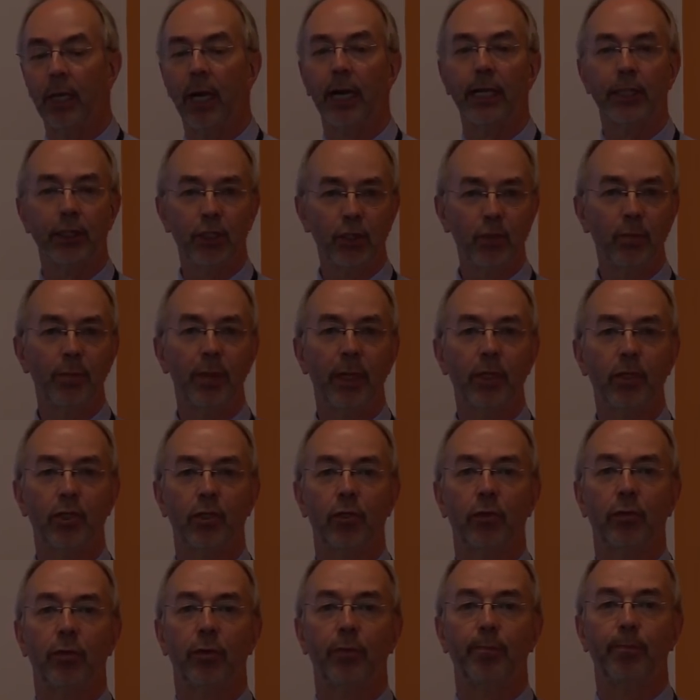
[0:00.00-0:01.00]
I just
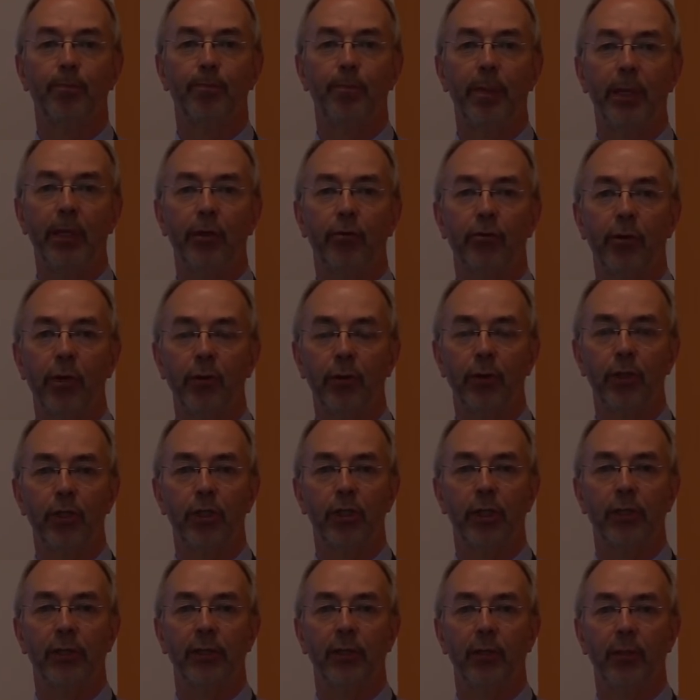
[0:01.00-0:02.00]
mentioned the big growth
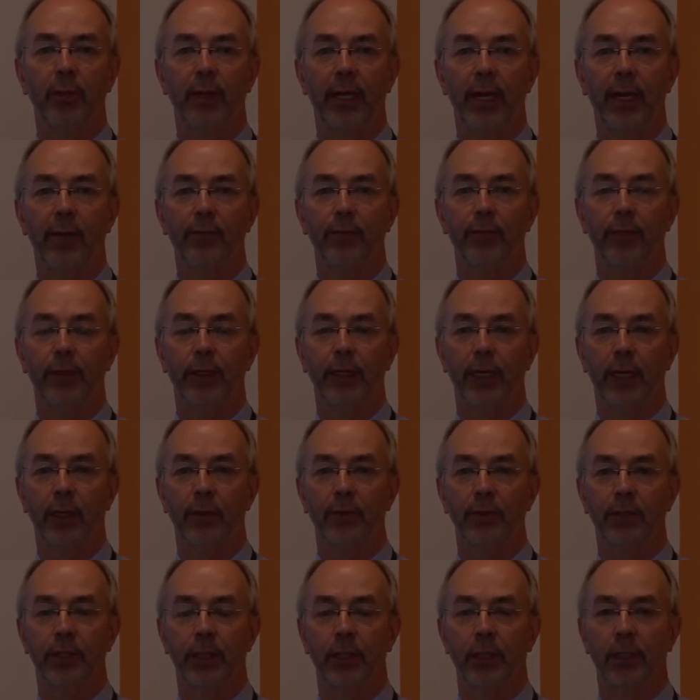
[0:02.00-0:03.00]
agenda that we have for the
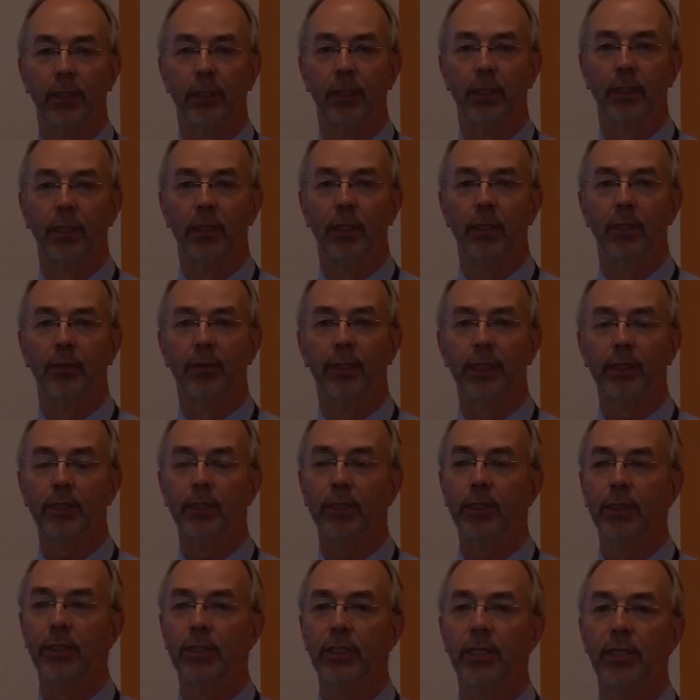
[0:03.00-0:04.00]
county. That's
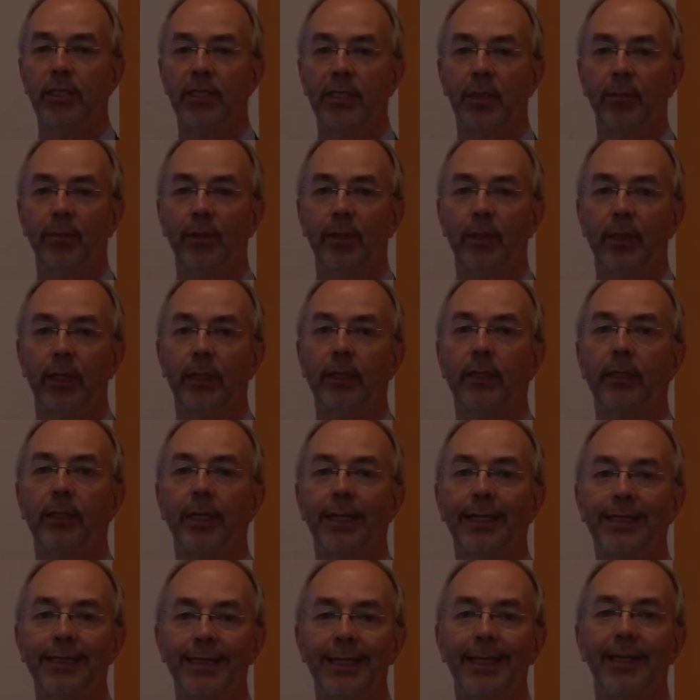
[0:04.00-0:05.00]
going to see something like
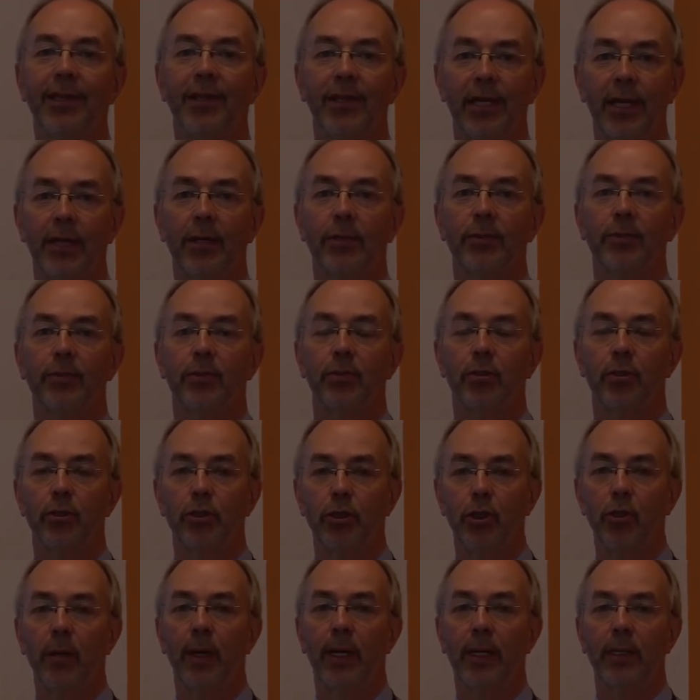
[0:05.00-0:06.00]
90,000
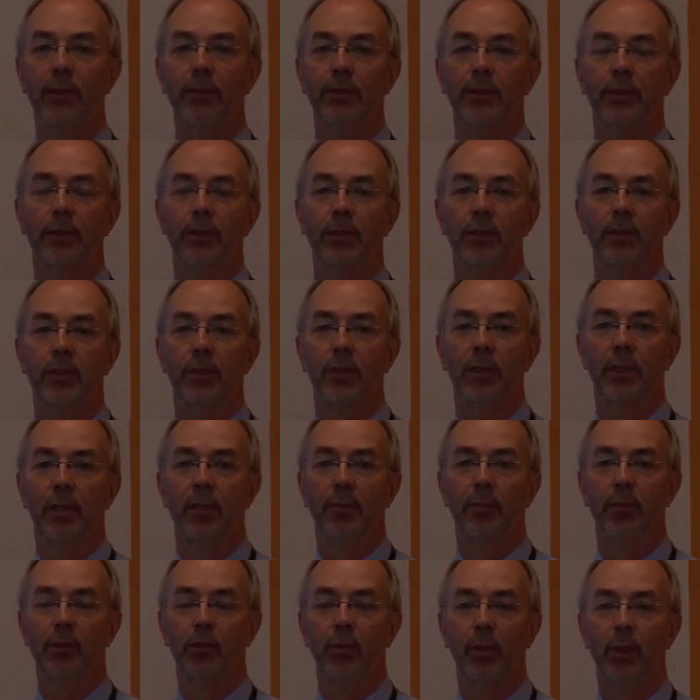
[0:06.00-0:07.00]
new houses
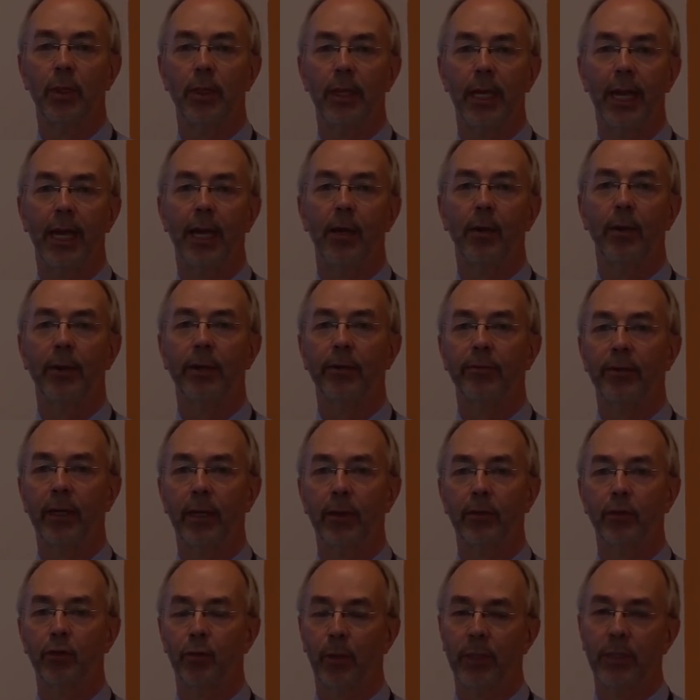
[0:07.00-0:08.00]
between now and
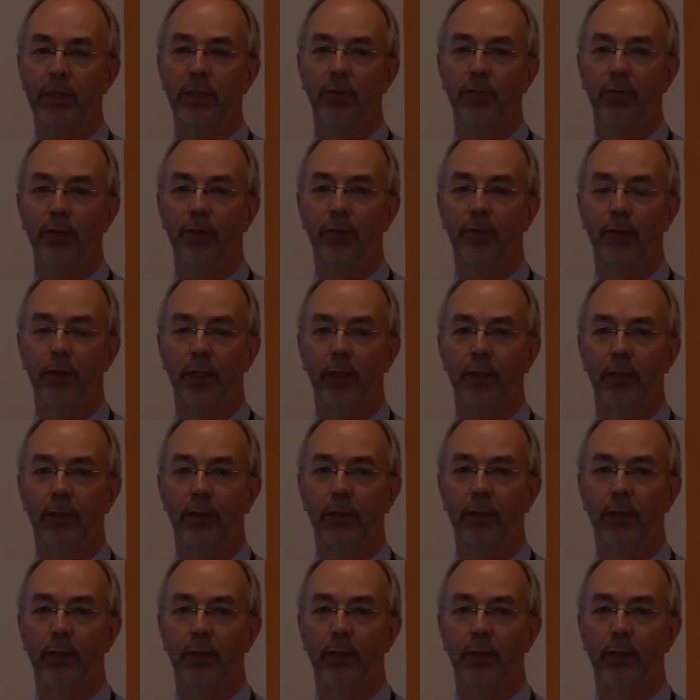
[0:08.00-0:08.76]
around 2050.